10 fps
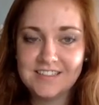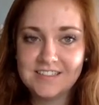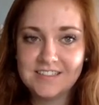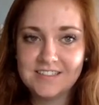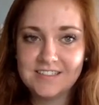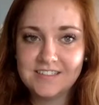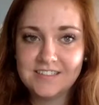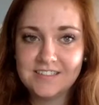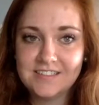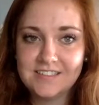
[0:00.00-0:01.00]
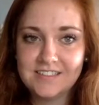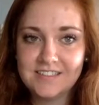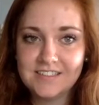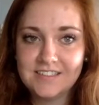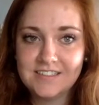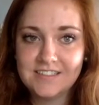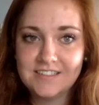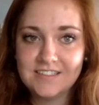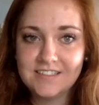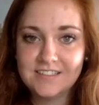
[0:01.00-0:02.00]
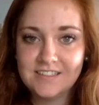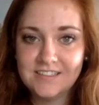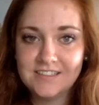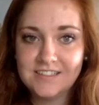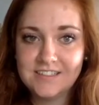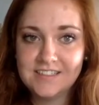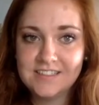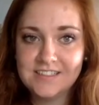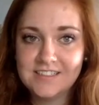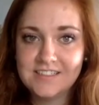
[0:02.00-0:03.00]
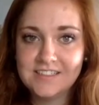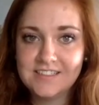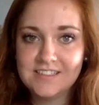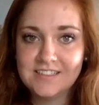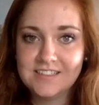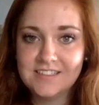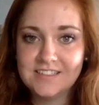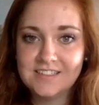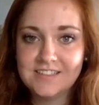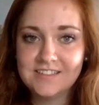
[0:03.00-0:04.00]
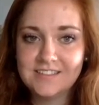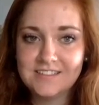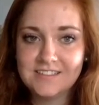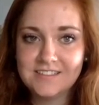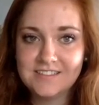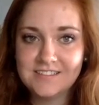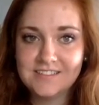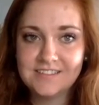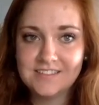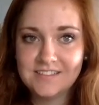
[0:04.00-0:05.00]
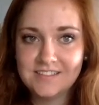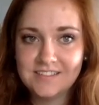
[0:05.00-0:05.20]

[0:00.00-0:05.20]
(silent)